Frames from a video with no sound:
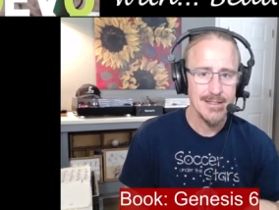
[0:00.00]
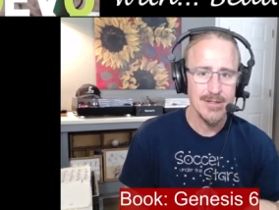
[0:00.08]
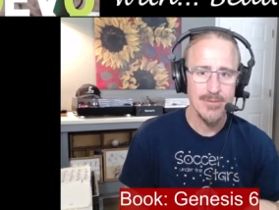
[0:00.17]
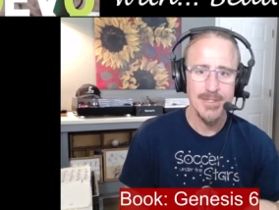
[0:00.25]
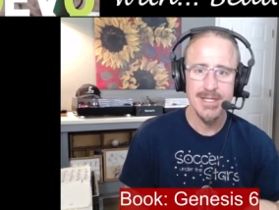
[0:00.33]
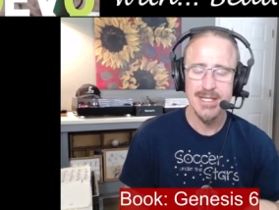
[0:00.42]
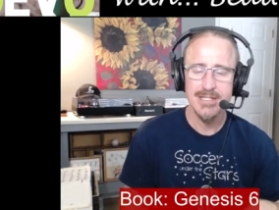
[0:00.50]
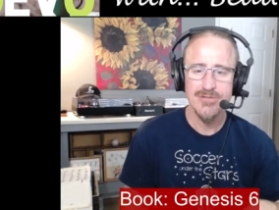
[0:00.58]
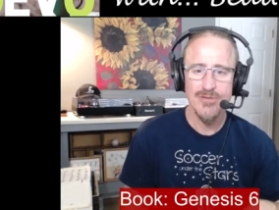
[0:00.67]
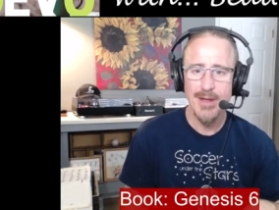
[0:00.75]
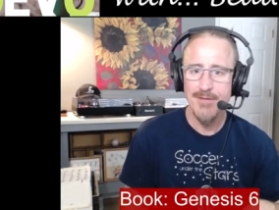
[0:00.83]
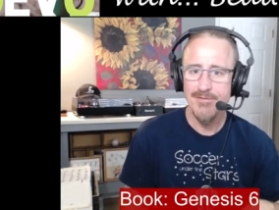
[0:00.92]
there'll be things
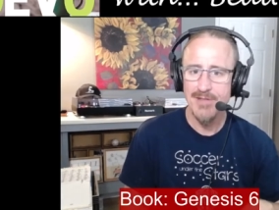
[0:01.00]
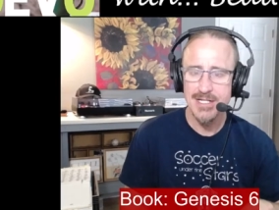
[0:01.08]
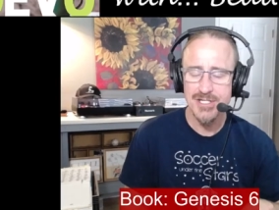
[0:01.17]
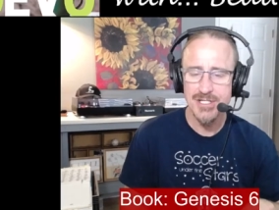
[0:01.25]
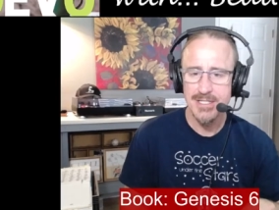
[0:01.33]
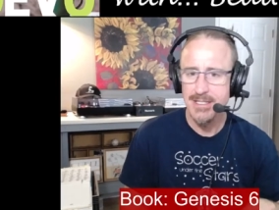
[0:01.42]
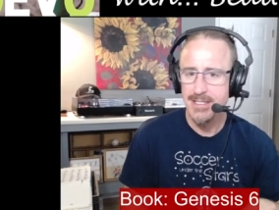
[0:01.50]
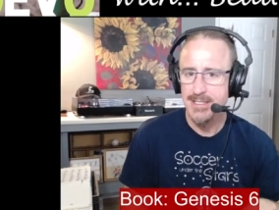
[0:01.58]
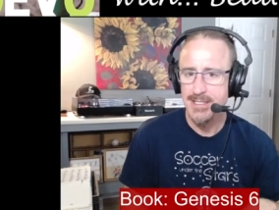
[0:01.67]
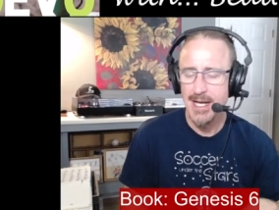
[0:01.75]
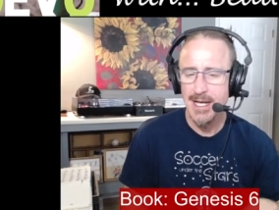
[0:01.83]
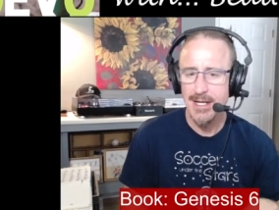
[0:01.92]
for my flesh to
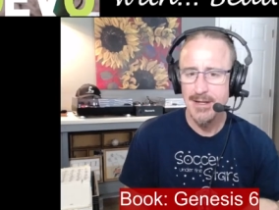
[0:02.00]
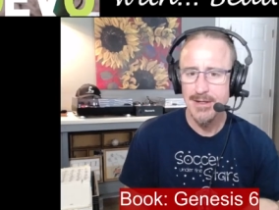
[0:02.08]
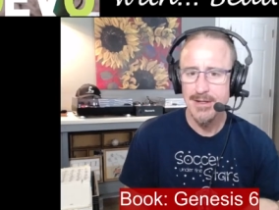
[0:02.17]
desire,